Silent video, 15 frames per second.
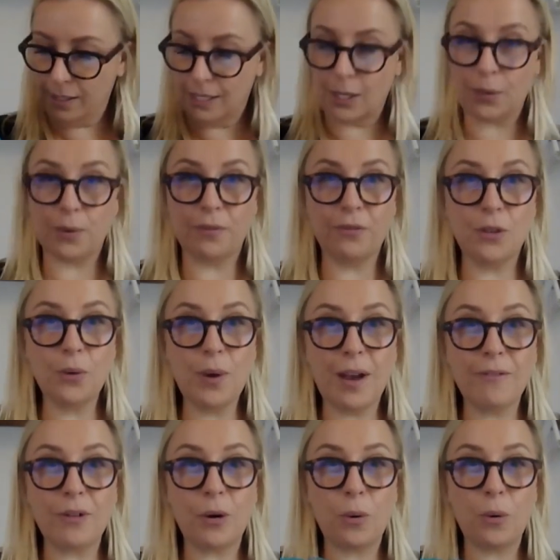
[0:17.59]
So if you
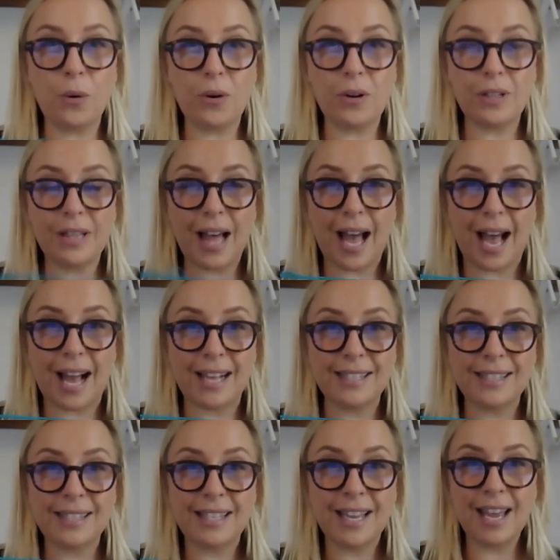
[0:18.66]
have a whole
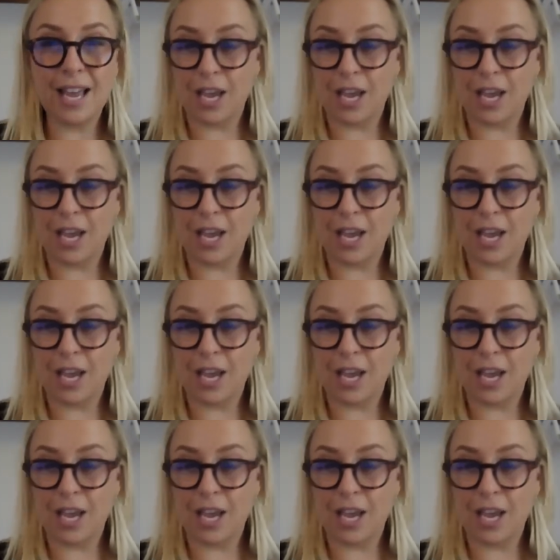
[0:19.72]
class,